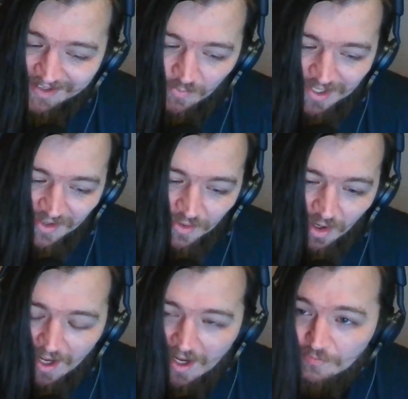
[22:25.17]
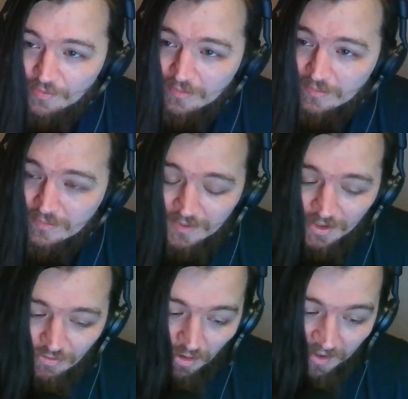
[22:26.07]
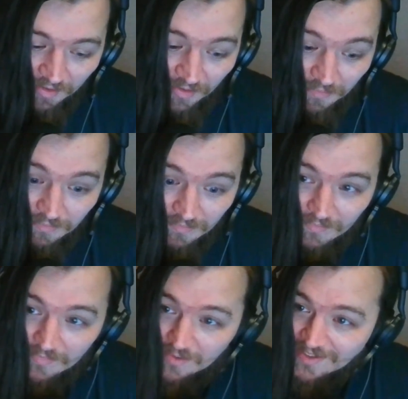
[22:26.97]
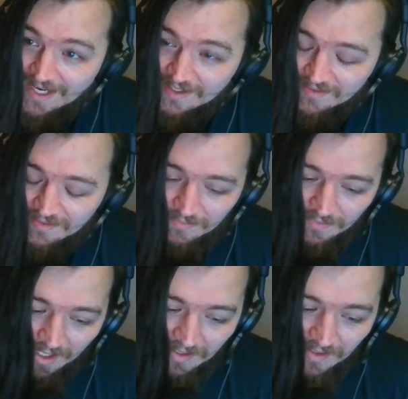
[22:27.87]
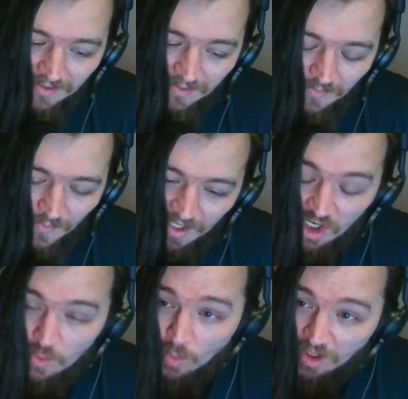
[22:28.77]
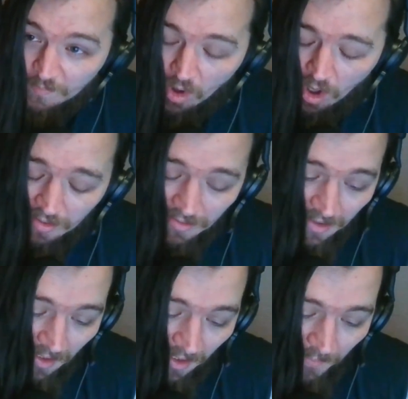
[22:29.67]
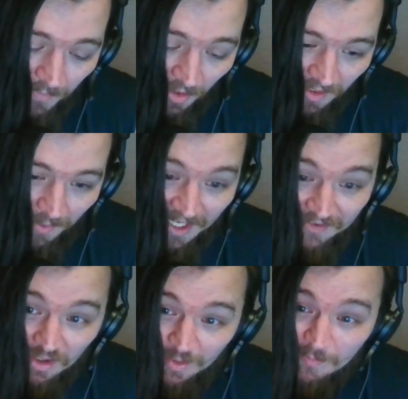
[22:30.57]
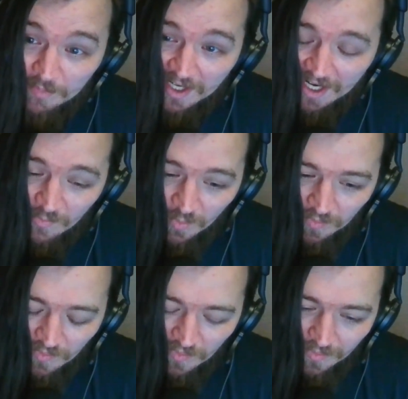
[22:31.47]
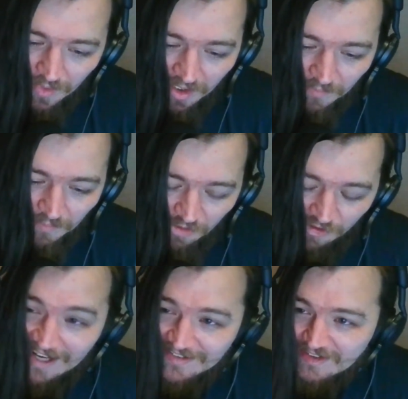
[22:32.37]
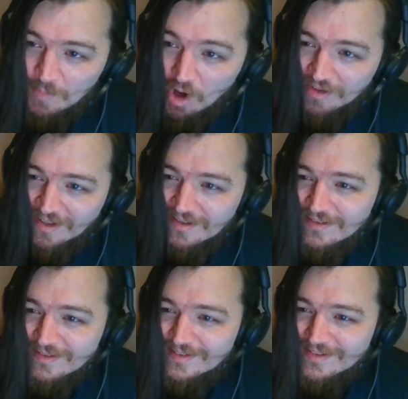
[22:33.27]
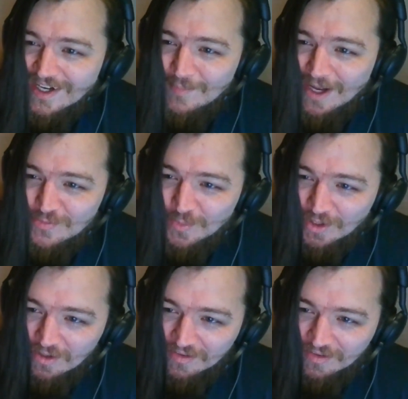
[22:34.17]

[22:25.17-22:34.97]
we do not have the strongest attackers, and we knew we wanted more. But the players who we didn't bring in were creators more than actual goal